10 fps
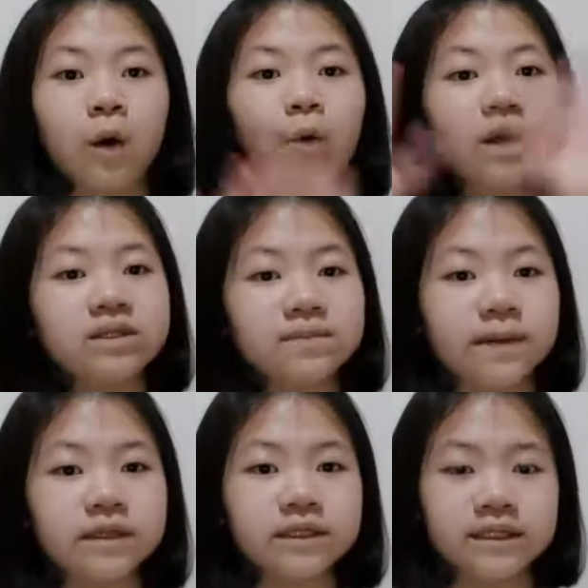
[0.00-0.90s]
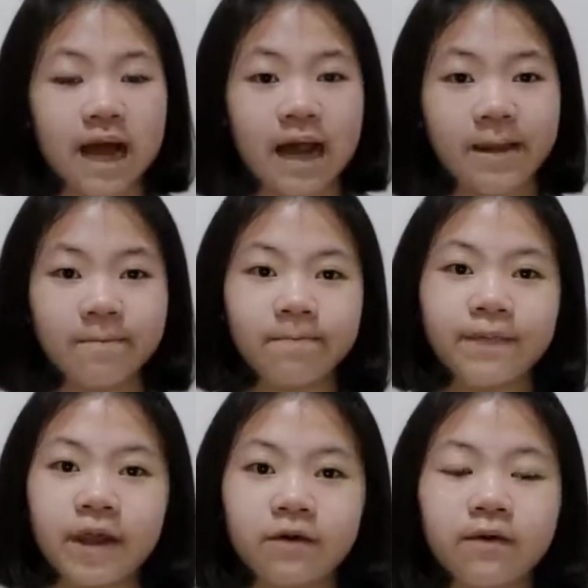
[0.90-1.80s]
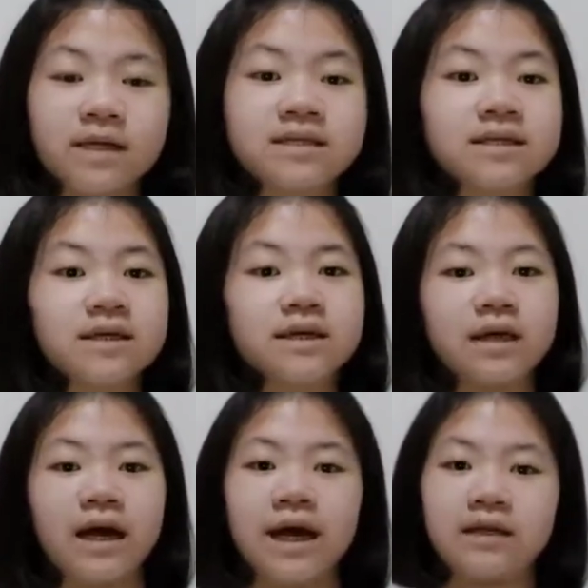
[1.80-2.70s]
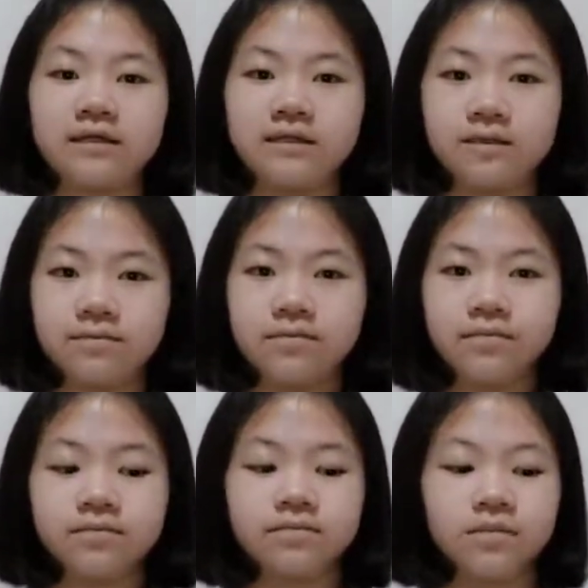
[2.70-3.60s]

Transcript: Once upon a time, there was a handsome,